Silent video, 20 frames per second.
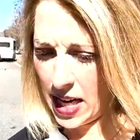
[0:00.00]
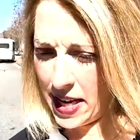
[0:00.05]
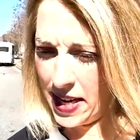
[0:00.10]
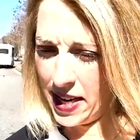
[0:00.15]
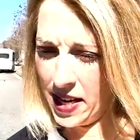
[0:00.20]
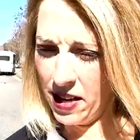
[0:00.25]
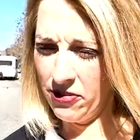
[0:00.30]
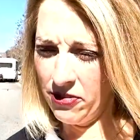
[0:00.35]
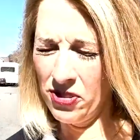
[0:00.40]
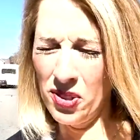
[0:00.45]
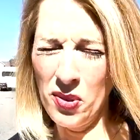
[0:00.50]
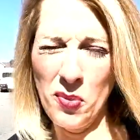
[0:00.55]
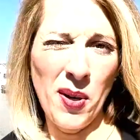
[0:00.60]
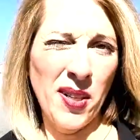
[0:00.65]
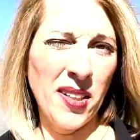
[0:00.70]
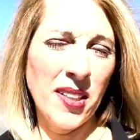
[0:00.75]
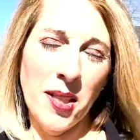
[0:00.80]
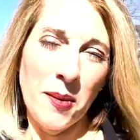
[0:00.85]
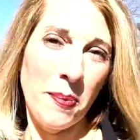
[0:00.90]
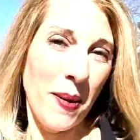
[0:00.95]
If you
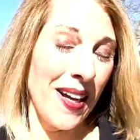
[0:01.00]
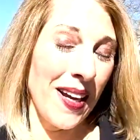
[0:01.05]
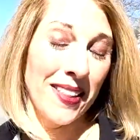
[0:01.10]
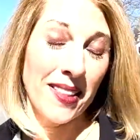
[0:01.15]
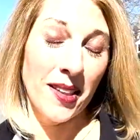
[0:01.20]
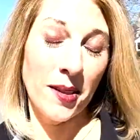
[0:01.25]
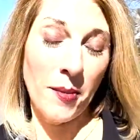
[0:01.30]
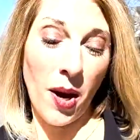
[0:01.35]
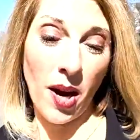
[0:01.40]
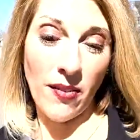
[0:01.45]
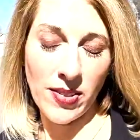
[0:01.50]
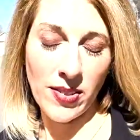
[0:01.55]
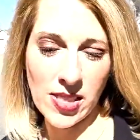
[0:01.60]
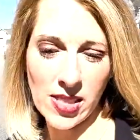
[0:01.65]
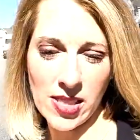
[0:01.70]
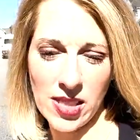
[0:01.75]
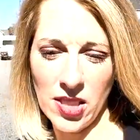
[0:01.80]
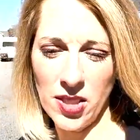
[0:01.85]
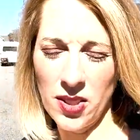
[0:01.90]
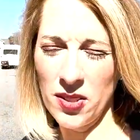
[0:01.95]
wanted to paint them,
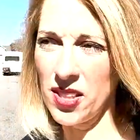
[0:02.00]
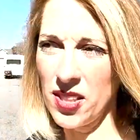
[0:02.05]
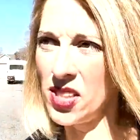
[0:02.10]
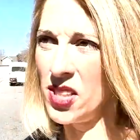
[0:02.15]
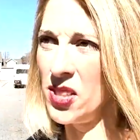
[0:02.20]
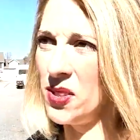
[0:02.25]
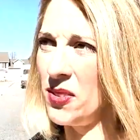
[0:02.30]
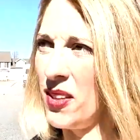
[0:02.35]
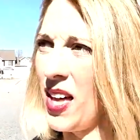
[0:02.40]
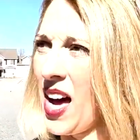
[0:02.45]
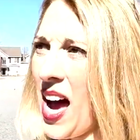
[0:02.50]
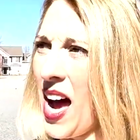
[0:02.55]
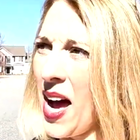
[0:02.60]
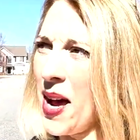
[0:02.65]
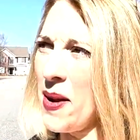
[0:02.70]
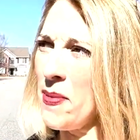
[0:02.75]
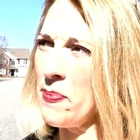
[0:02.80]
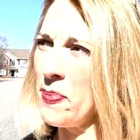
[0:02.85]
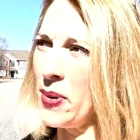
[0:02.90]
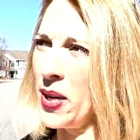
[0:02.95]
obviously you could do
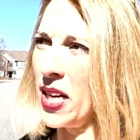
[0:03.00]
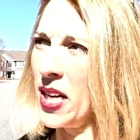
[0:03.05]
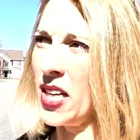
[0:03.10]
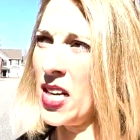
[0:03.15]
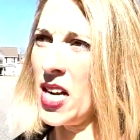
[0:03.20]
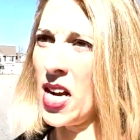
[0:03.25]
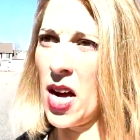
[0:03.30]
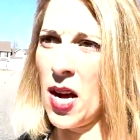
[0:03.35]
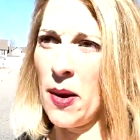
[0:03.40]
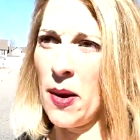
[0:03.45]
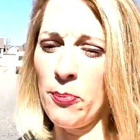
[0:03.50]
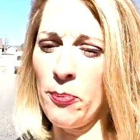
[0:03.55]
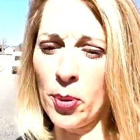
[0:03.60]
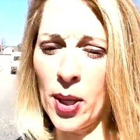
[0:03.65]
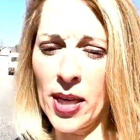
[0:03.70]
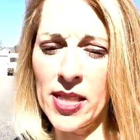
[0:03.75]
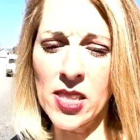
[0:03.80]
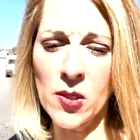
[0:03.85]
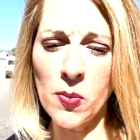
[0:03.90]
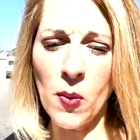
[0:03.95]
that. But
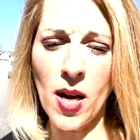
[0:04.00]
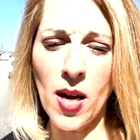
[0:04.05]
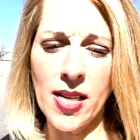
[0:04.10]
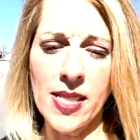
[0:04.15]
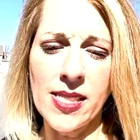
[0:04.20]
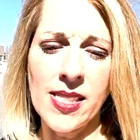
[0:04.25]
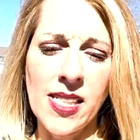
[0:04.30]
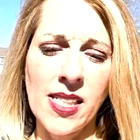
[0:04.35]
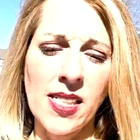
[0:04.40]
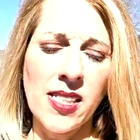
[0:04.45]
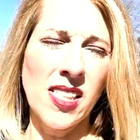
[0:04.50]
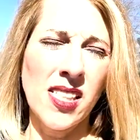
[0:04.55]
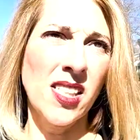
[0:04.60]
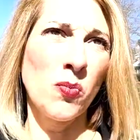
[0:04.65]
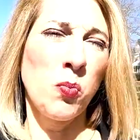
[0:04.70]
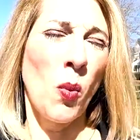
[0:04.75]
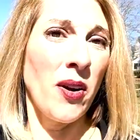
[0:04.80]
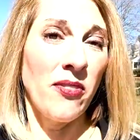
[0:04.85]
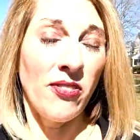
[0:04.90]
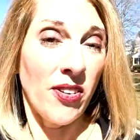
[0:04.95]
price-wise,
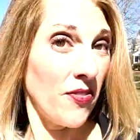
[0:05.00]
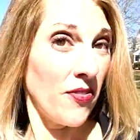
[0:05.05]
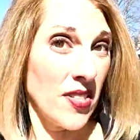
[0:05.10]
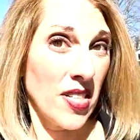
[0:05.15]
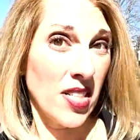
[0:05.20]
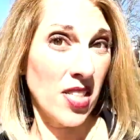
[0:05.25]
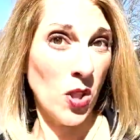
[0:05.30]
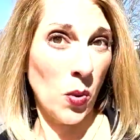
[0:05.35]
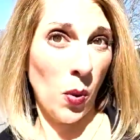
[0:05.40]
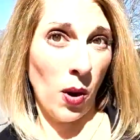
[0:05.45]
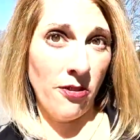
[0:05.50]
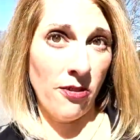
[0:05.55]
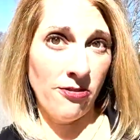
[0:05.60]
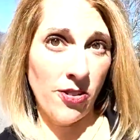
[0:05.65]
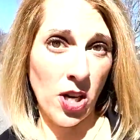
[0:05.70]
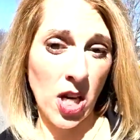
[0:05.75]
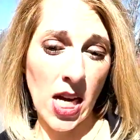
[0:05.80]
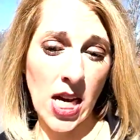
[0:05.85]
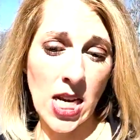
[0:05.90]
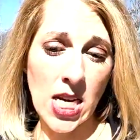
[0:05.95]
it's $150 a square
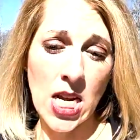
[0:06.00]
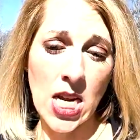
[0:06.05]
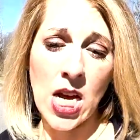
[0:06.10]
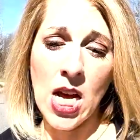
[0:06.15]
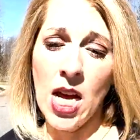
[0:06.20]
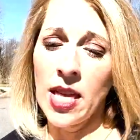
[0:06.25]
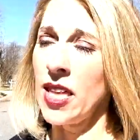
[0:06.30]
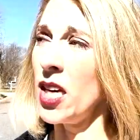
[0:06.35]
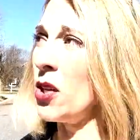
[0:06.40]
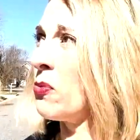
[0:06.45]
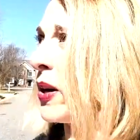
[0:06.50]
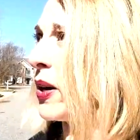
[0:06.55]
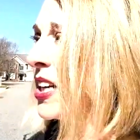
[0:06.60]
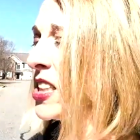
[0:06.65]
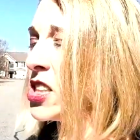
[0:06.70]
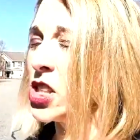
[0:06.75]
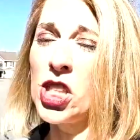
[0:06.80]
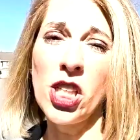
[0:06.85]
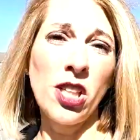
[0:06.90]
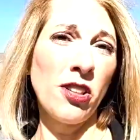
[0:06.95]
foot. They
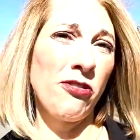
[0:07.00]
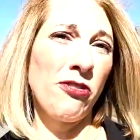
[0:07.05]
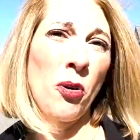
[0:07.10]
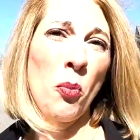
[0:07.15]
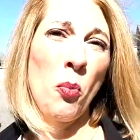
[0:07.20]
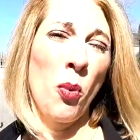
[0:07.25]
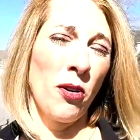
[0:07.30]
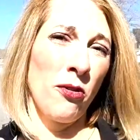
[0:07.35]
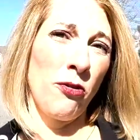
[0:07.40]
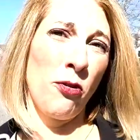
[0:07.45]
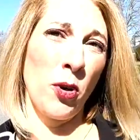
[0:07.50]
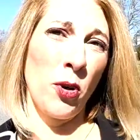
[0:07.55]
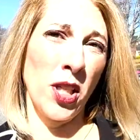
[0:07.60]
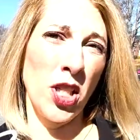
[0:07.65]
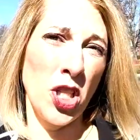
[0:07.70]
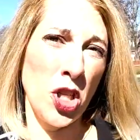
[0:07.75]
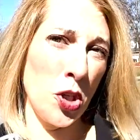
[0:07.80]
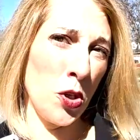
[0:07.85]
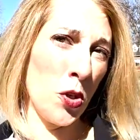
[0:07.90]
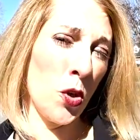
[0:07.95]
range here from
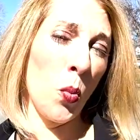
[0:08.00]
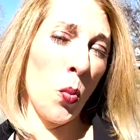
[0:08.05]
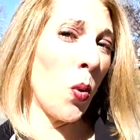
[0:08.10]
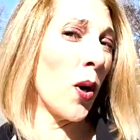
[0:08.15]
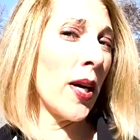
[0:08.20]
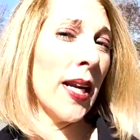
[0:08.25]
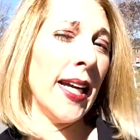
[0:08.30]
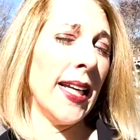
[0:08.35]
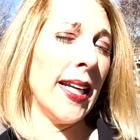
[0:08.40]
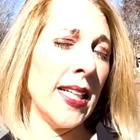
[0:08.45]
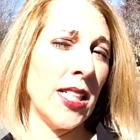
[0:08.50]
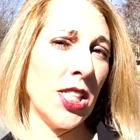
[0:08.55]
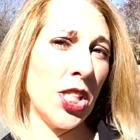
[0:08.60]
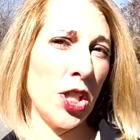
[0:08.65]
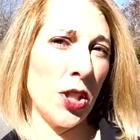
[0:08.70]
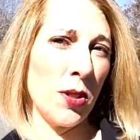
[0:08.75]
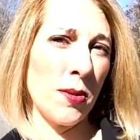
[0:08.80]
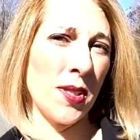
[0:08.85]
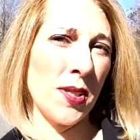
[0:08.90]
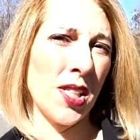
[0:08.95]
$142 to
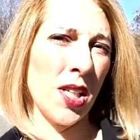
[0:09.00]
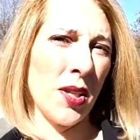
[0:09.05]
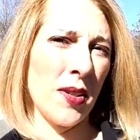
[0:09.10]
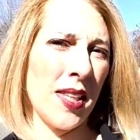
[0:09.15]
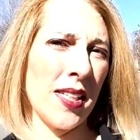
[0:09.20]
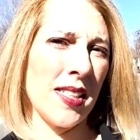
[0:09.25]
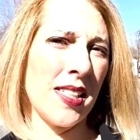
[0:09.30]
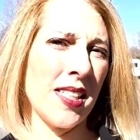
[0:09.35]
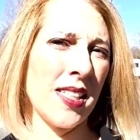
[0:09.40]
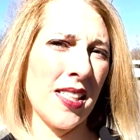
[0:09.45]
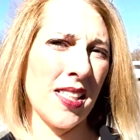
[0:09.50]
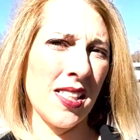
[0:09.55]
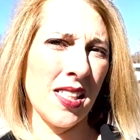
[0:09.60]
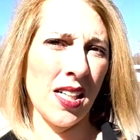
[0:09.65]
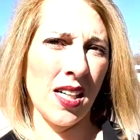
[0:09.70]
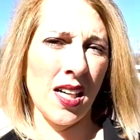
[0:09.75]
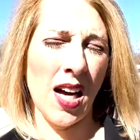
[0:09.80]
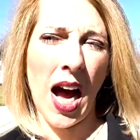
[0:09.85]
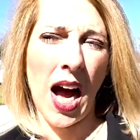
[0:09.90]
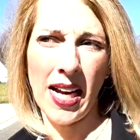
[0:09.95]
$182. So this is
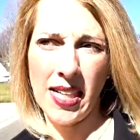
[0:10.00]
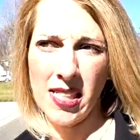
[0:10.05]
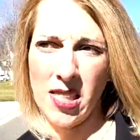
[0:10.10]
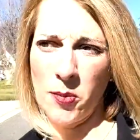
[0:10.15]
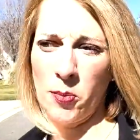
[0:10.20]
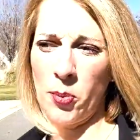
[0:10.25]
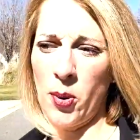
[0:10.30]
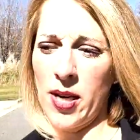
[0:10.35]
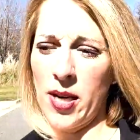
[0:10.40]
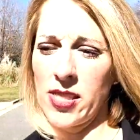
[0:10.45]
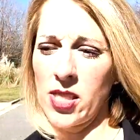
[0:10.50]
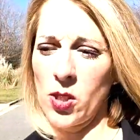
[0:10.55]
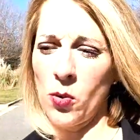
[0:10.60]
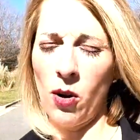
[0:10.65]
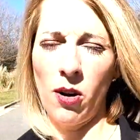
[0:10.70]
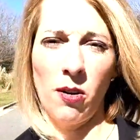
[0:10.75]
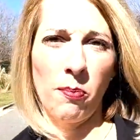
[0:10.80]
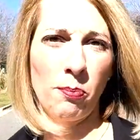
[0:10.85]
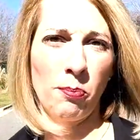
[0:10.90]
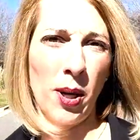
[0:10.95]
the highest price
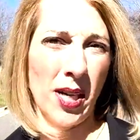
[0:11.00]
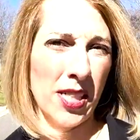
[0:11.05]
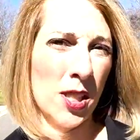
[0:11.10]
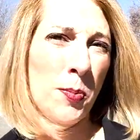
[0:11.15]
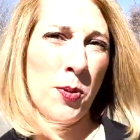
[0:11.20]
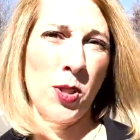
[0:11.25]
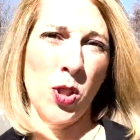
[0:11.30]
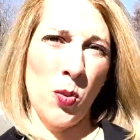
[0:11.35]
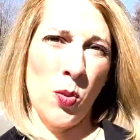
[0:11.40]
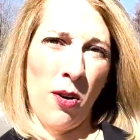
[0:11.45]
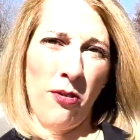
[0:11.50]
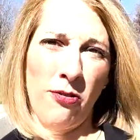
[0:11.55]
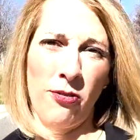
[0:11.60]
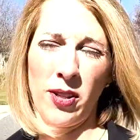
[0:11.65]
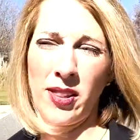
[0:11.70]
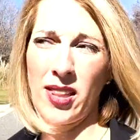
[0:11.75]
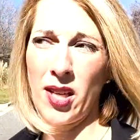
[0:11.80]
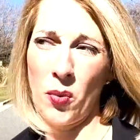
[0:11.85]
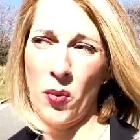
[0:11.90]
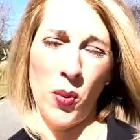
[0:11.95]
per square
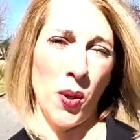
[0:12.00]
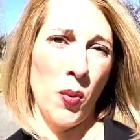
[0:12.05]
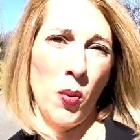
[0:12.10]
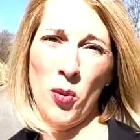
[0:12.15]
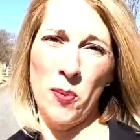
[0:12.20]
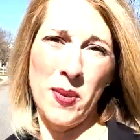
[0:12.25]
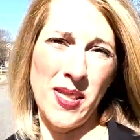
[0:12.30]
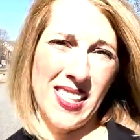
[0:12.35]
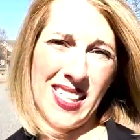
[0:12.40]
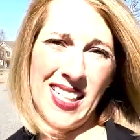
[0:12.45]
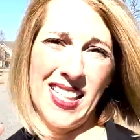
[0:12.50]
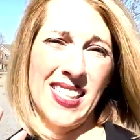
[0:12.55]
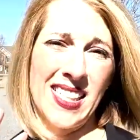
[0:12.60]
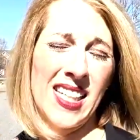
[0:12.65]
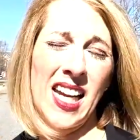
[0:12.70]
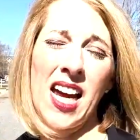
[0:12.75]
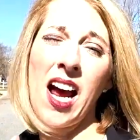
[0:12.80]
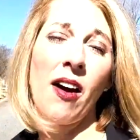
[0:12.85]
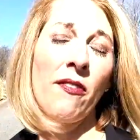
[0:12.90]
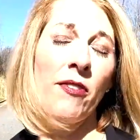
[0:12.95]
foot that we will be seeing
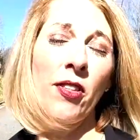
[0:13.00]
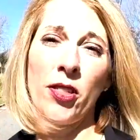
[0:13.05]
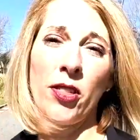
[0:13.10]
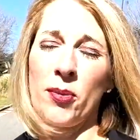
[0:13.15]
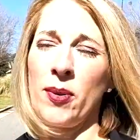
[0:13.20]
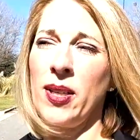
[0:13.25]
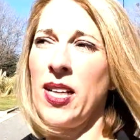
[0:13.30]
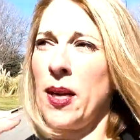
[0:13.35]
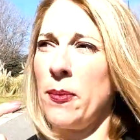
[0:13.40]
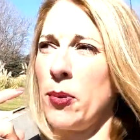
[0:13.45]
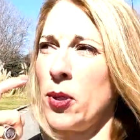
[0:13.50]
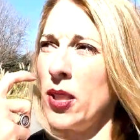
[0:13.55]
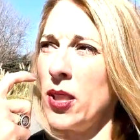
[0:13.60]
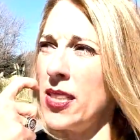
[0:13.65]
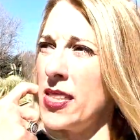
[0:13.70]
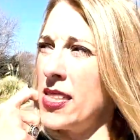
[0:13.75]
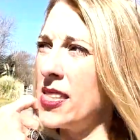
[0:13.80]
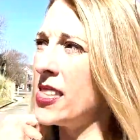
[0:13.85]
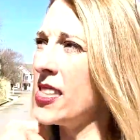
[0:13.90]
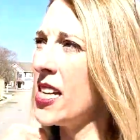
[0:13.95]
today of the 3
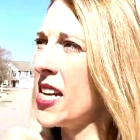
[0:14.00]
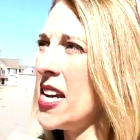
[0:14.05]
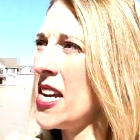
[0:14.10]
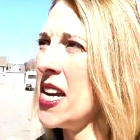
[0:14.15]
neighborhoods.